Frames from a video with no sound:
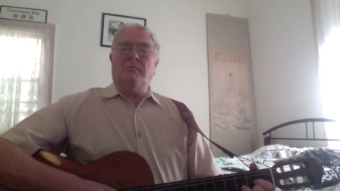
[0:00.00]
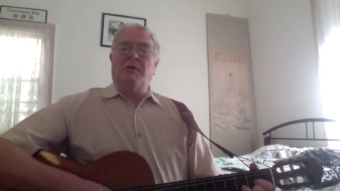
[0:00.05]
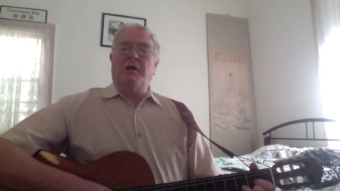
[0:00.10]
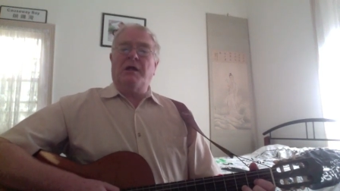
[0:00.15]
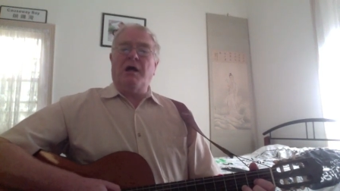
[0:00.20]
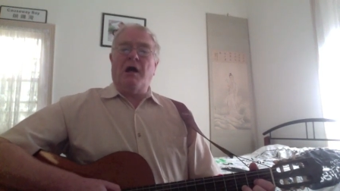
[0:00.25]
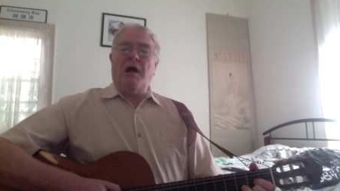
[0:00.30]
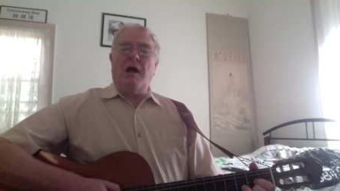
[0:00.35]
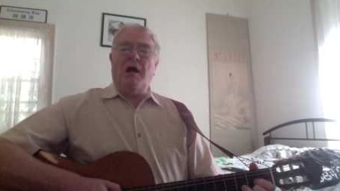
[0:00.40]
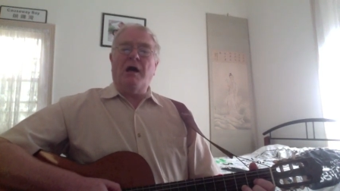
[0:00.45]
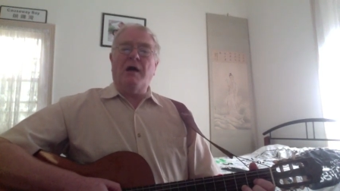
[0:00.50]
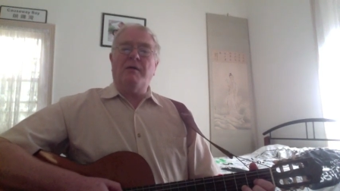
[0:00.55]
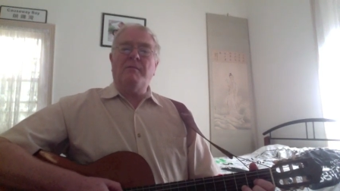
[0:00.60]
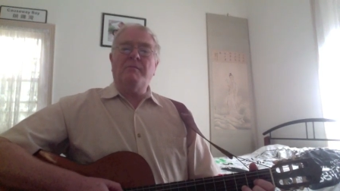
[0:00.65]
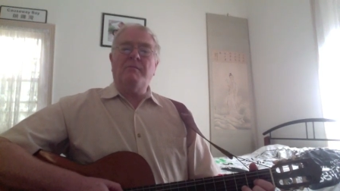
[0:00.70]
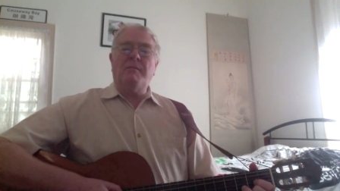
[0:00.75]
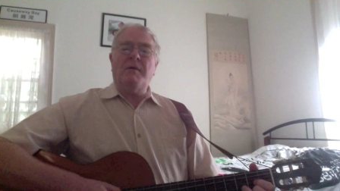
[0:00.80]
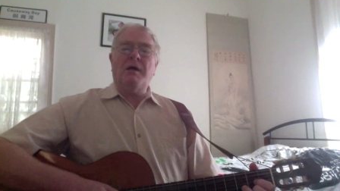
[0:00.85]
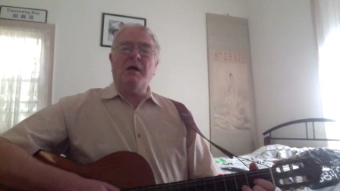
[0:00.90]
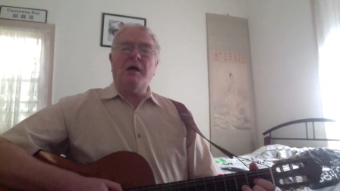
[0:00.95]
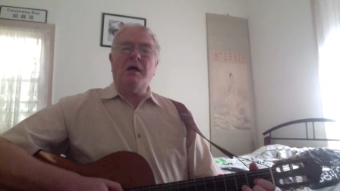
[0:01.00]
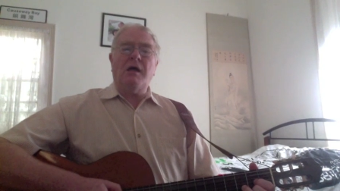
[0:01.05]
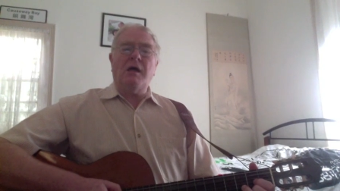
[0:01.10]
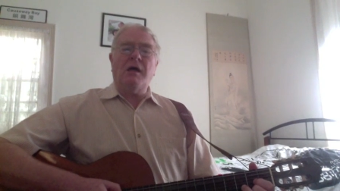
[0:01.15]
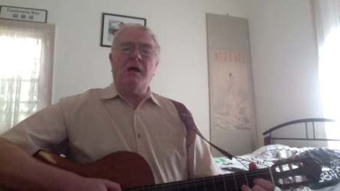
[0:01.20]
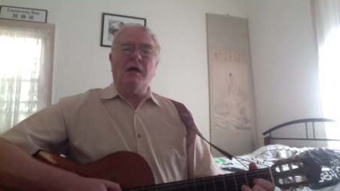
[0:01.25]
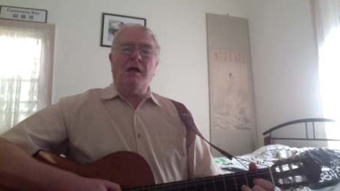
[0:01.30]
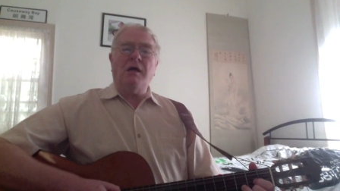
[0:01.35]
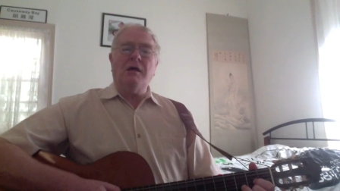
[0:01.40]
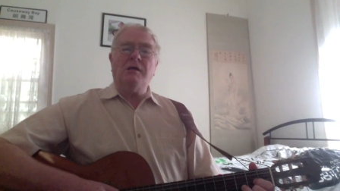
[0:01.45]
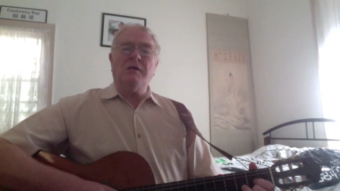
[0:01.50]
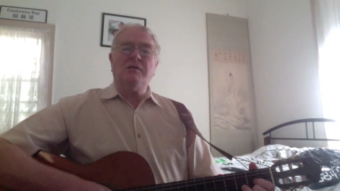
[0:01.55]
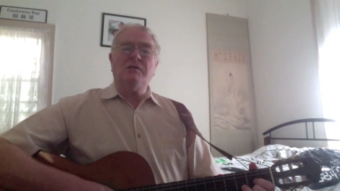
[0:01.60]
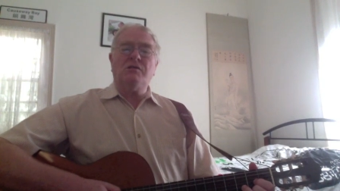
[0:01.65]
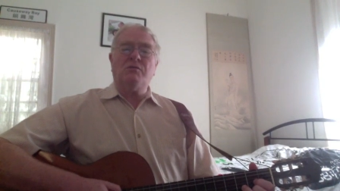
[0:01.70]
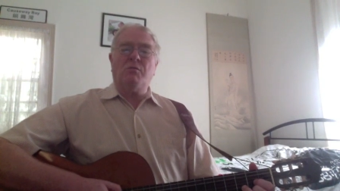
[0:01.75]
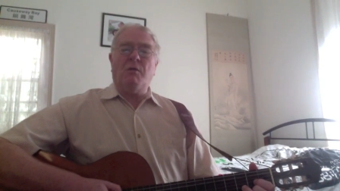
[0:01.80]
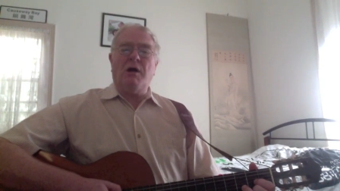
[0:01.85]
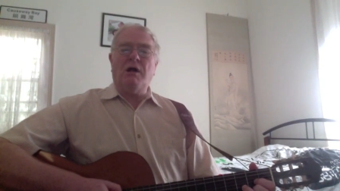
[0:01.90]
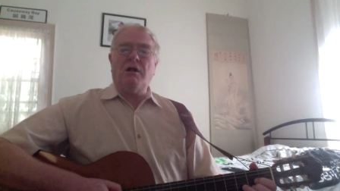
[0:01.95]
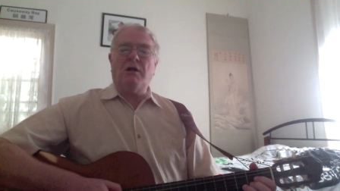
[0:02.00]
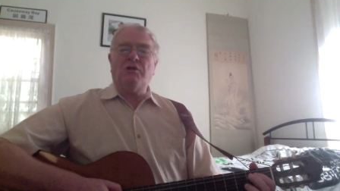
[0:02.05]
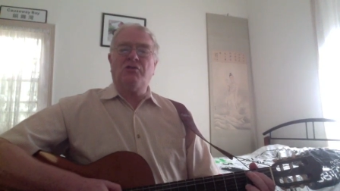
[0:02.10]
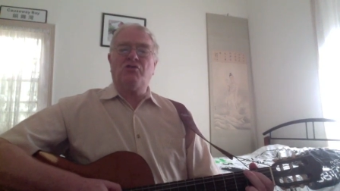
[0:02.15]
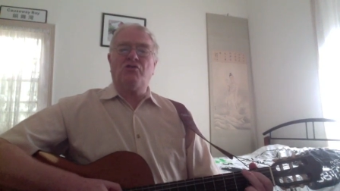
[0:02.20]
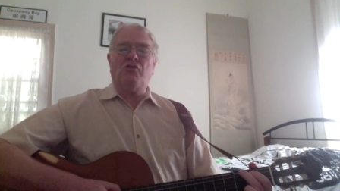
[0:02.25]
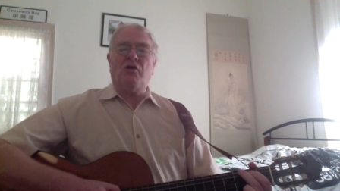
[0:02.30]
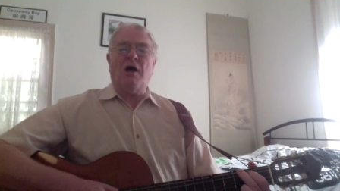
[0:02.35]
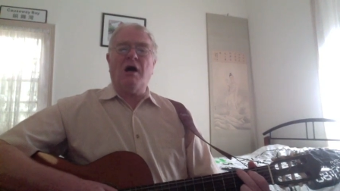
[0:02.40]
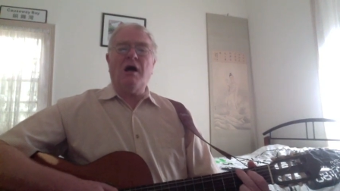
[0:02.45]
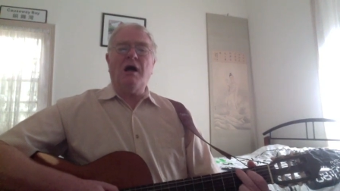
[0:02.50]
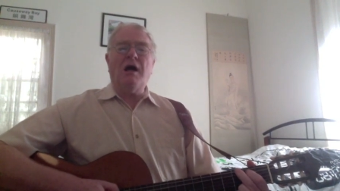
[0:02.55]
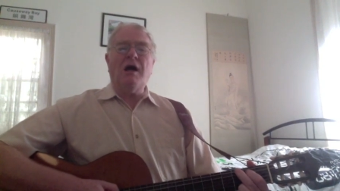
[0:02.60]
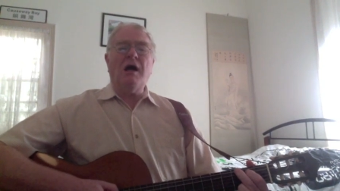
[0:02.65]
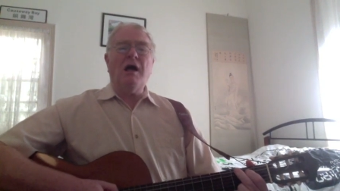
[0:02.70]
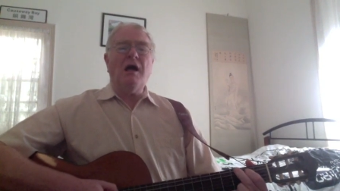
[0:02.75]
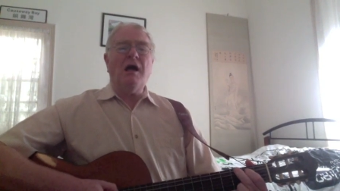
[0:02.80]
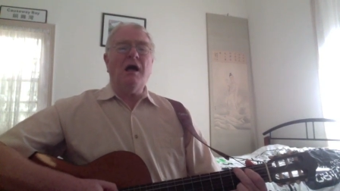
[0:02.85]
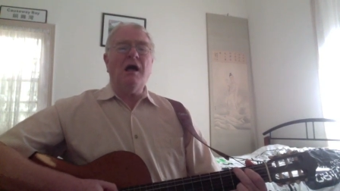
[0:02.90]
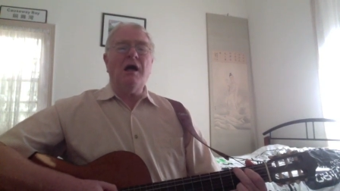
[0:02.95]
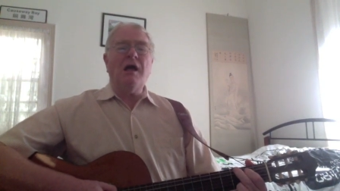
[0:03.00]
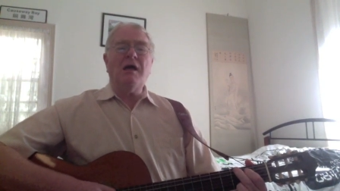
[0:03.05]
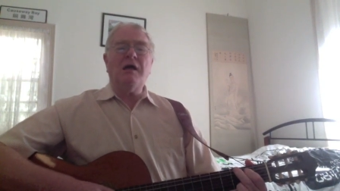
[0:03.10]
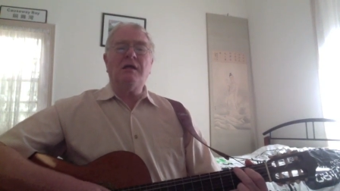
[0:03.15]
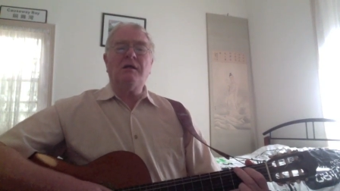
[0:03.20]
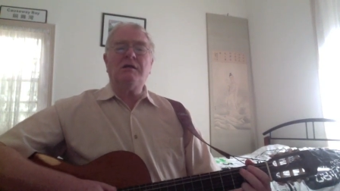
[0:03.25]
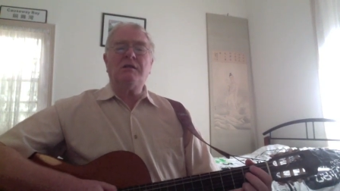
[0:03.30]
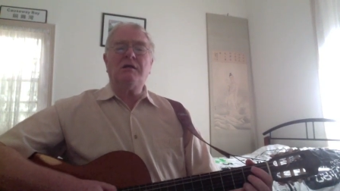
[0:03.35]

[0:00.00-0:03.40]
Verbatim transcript: but I may as well try and